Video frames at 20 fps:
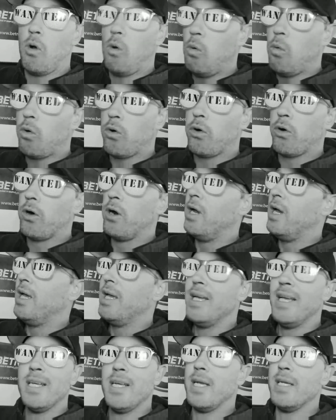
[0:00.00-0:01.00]
corner
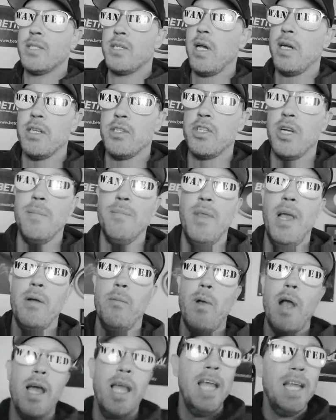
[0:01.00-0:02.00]
is going to jump
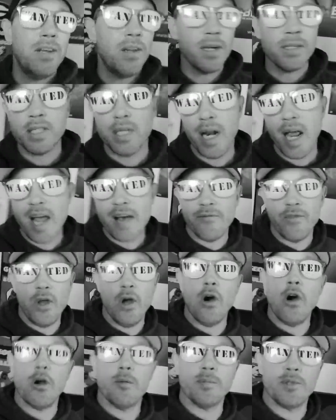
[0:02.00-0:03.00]
that route. He doesn't have
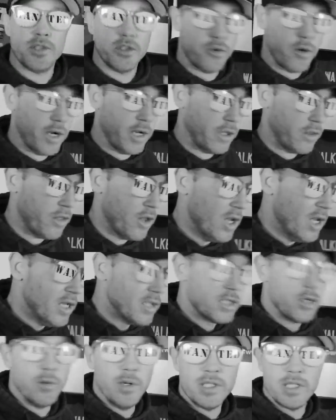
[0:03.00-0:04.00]
the arm strength.
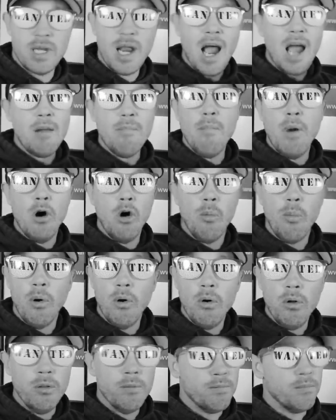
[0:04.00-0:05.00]
So he's not
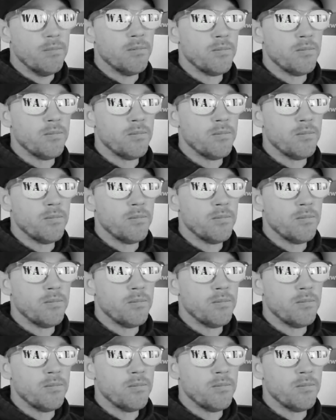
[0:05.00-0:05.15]
mobile.